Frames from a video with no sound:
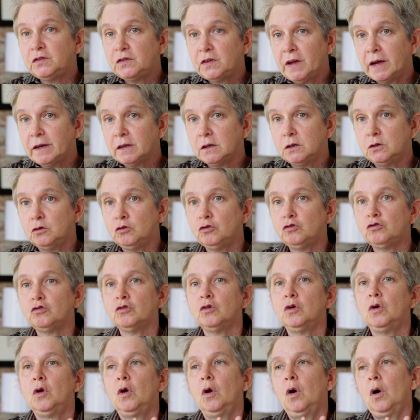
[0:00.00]

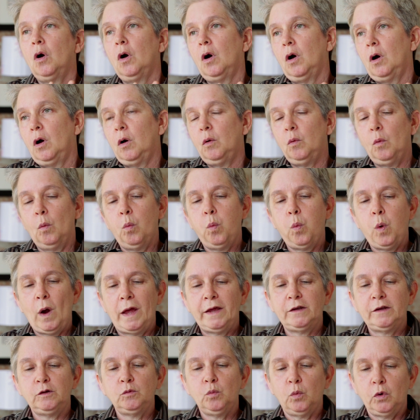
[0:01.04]
seconds
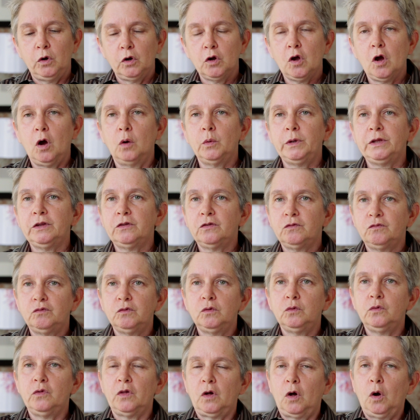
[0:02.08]
when we're going
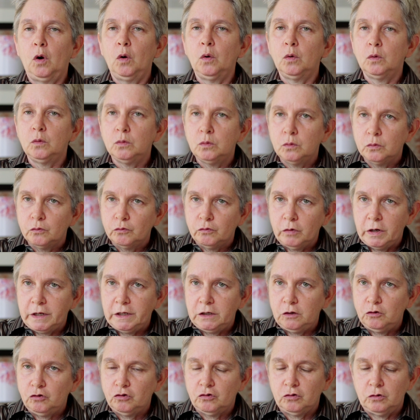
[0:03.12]
through the whole
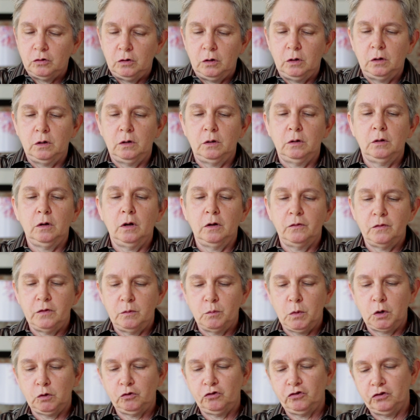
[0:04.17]
range of
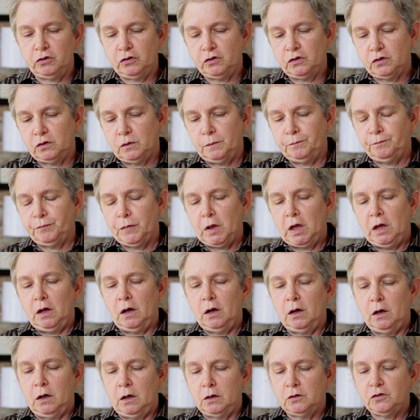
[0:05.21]
emotions.
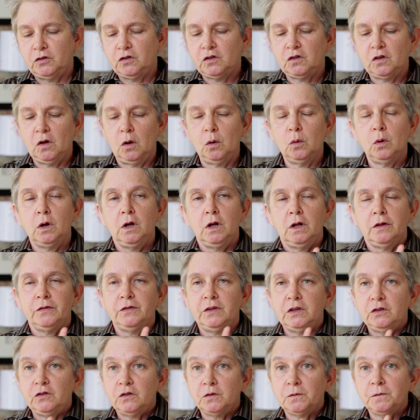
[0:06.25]
So
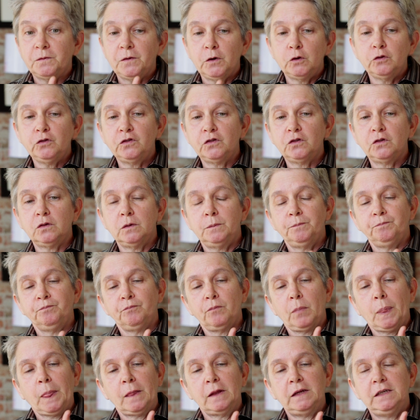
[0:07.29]
this first
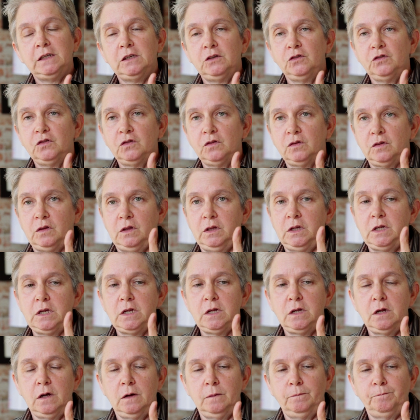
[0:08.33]
is
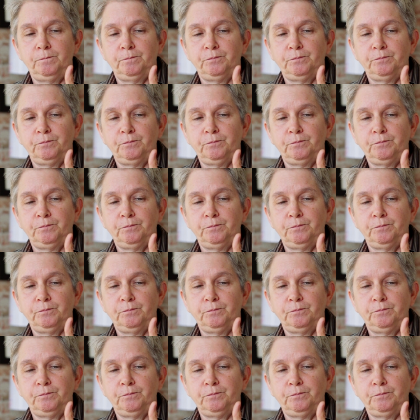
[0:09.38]
the